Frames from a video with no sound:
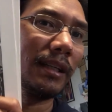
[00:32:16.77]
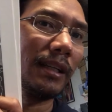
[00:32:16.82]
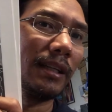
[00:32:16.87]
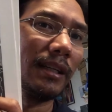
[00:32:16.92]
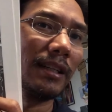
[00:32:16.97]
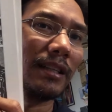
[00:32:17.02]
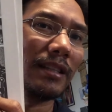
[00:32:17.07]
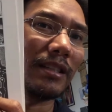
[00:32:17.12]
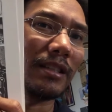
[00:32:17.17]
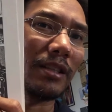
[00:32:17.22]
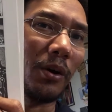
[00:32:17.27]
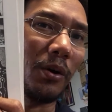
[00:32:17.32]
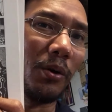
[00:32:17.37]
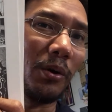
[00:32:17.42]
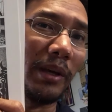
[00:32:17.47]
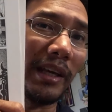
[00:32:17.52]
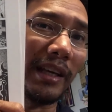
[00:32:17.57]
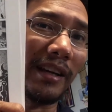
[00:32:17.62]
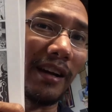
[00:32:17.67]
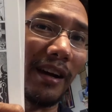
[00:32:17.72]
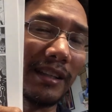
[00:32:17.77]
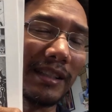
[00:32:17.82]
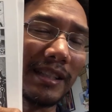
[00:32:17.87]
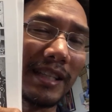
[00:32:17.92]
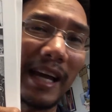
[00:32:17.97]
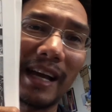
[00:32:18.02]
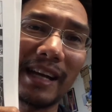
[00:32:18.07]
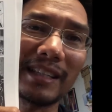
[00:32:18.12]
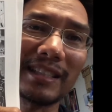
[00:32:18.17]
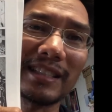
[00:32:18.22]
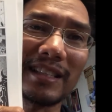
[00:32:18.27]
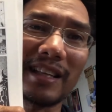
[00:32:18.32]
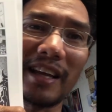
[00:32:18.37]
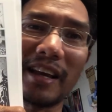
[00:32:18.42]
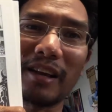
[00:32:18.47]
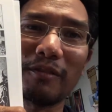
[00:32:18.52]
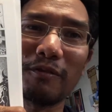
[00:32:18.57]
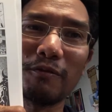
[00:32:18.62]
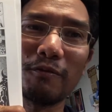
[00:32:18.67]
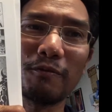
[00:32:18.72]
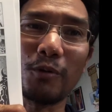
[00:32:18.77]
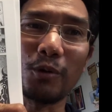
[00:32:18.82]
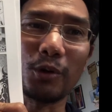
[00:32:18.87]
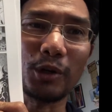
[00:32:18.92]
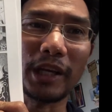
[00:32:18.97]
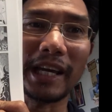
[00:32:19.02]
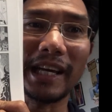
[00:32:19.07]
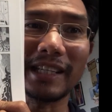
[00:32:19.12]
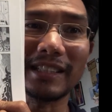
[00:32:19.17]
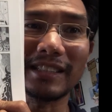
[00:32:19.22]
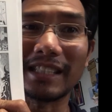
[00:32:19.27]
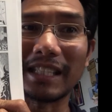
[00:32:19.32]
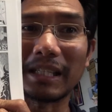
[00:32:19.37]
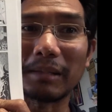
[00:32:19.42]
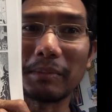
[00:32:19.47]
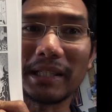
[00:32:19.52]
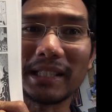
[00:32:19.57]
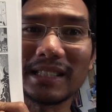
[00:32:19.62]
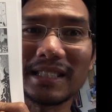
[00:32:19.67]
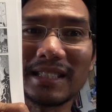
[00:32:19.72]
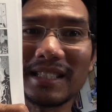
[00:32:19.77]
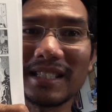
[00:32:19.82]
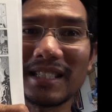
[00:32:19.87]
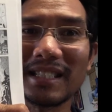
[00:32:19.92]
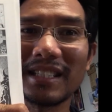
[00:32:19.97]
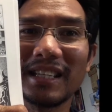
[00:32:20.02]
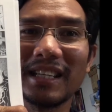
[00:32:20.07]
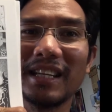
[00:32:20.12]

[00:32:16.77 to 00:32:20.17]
So he contacts like 48 demons,